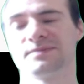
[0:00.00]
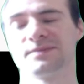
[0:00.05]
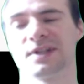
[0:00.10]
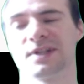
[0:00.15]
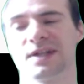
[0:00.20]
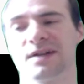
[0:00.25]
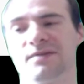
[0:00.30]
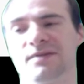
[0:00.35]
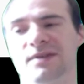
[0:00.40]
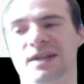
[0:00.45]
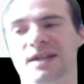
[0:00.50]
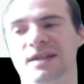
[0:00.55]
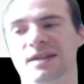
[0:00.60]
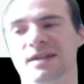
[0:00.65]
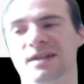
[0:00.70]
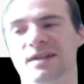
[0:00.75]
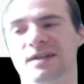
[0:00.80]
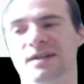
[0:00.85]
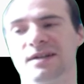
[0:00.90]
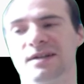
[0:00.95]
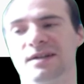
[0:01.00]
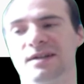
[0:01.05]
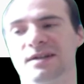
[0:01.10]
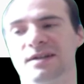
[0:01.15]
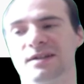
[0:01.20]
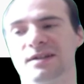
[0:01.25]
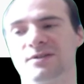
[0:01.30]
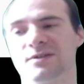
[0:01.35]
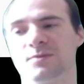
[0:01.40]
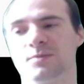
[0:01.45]
yeah, then uh,
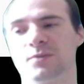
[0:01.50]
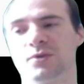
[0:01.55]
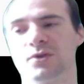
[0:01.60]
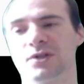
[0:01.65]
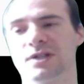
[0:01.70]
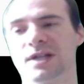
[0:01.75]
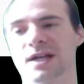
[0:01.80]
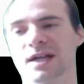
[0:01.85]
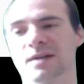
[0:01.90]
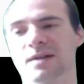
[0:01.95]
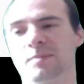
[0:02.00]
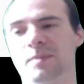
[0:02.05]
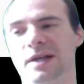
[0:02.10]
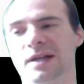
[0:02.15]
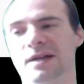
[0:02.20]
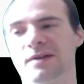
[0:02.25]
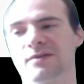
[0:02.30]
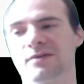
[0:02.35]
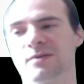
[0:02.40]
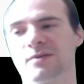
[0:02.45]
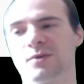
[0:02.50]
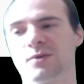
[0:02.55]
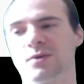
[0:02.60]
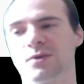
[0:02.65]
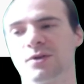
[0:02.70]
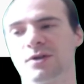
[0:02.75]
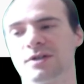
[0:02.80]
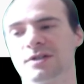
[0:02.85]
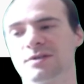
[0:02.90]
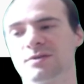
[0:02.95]
you protect better from
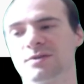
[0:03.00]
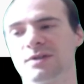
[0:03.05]
draws.